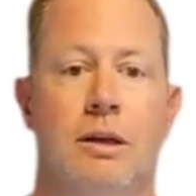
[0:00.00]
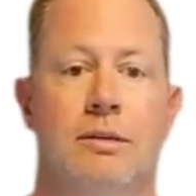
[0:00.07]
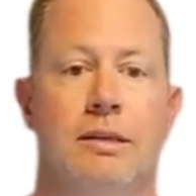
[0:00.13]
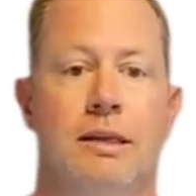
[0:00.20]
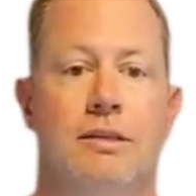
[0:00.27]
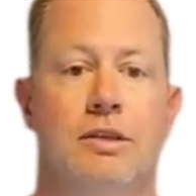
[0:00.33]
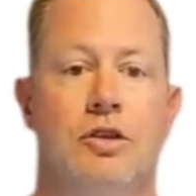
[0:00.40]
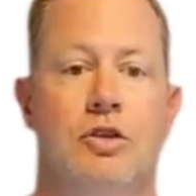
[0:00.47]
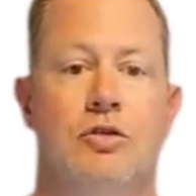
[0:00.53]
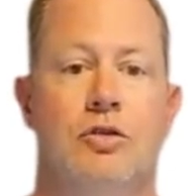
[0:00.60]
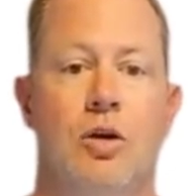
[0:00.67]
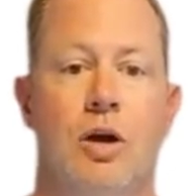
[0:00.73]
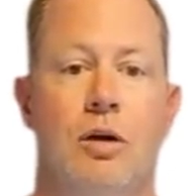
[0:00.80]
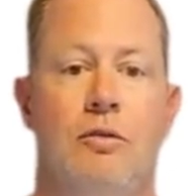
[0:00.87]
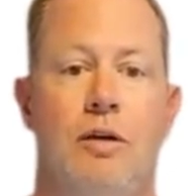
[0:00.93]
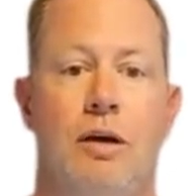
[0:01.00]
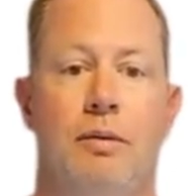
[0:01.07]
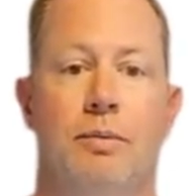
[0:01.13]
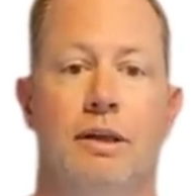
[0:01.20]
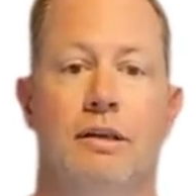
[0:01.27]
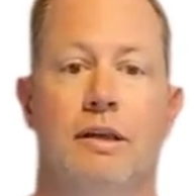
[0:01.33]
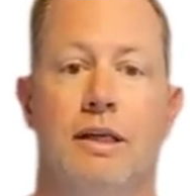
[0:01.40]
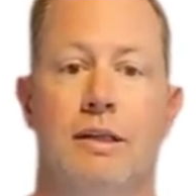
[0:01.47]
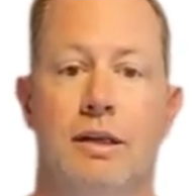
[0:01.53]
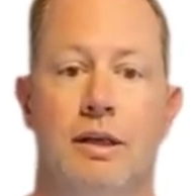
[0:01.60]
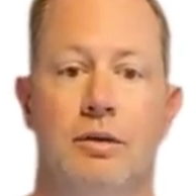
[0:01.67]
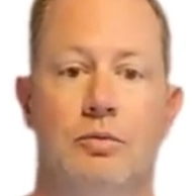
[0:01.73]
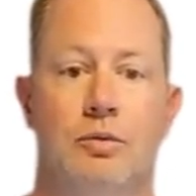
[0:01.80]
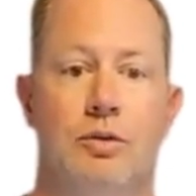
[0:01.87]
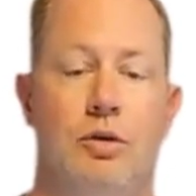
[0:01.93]
sends a strong credibility
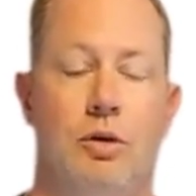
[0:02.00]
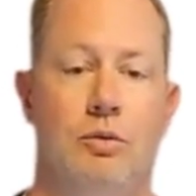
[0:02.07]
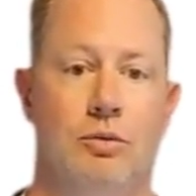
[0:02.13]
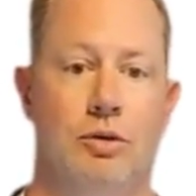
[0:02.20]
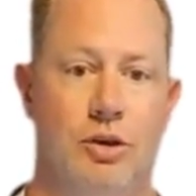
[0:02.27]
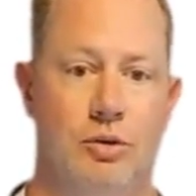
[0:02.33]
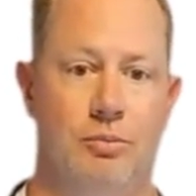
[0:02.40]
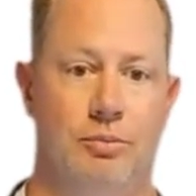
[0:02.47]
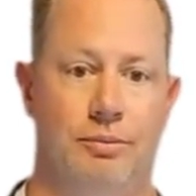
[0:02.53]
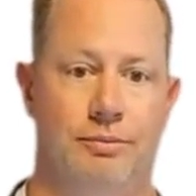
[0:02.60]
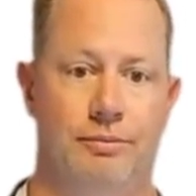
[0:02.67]
signal to YouTube.